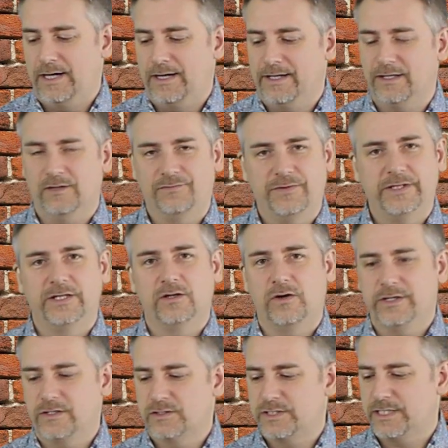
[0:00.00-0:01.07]
It'll fit in all
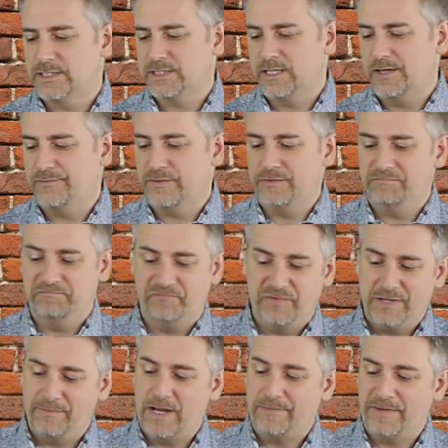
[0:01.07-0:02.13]
your SIG stuff and
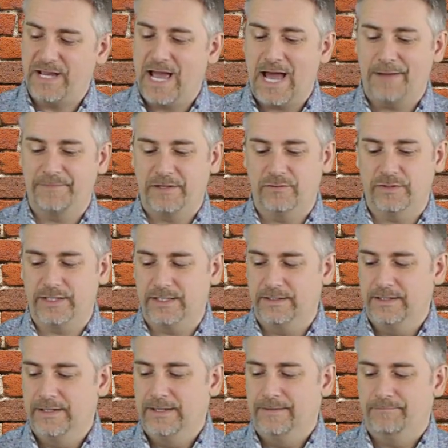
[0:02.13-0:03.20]
you might be happy with it.
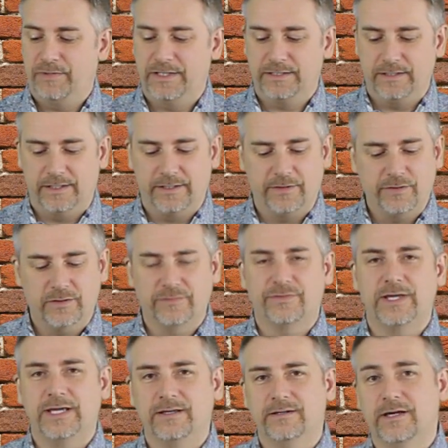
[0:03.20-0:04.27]
But another
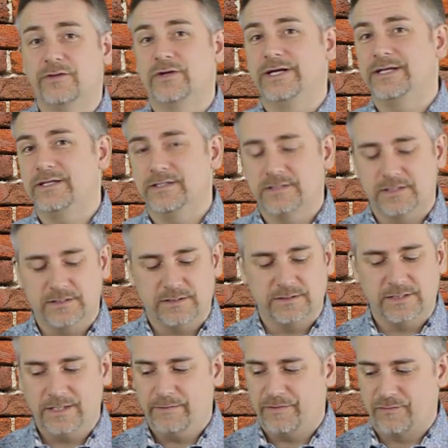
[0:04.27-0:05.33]
thing, another
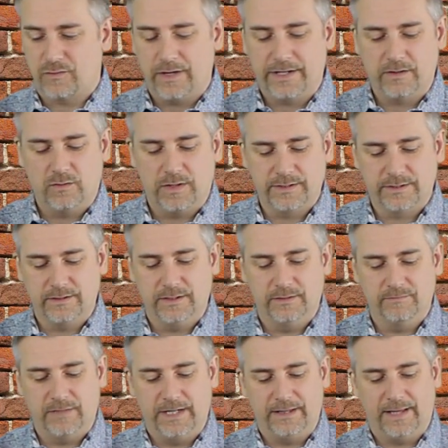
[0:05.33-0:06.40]
inconsistency before I go on to
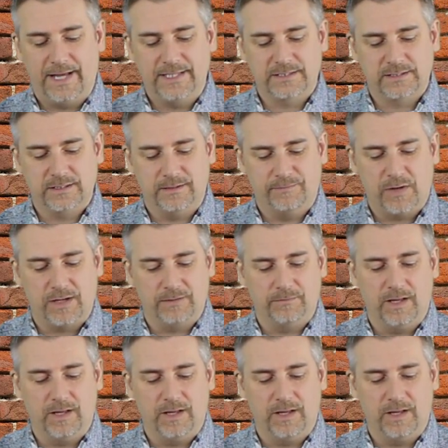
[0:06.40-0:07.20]
my last bottom